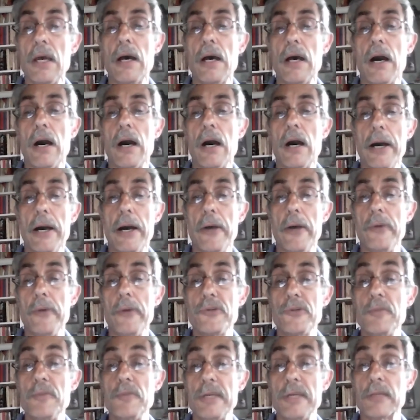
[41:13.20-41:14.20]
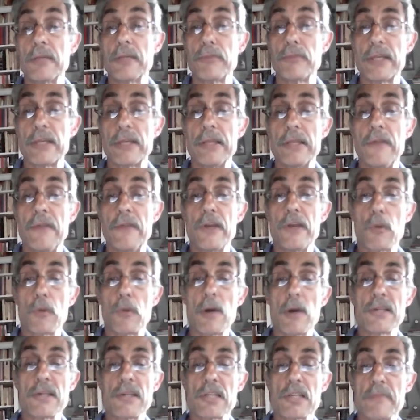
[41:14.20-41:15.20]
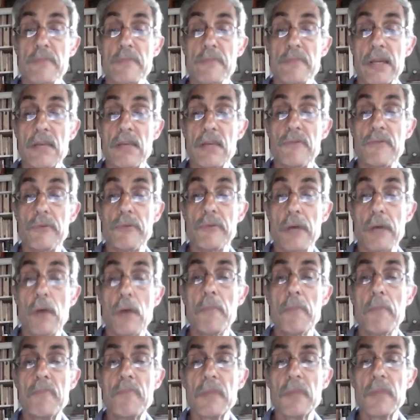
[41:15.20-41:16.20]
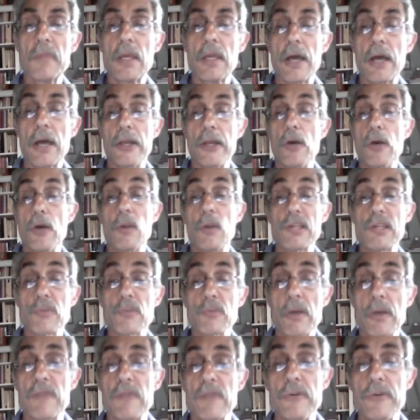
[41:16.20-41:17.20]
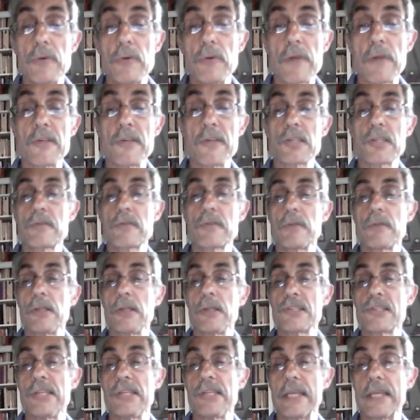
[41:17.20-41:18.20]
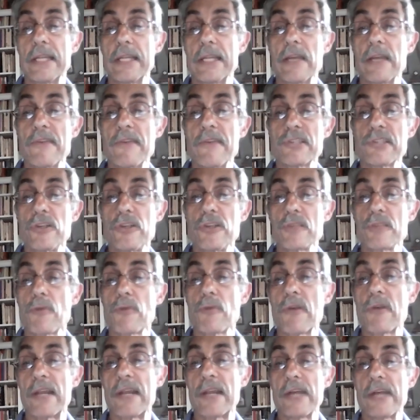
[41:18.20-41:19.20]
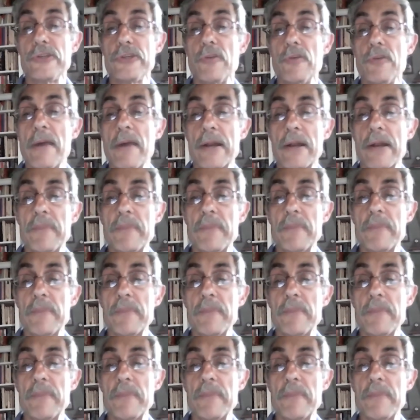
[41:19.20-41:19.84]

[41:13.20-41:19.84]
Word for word: uh, to be completed. There was, as many of you know, I know at least one of you on this listening and on this knows more than I do about it,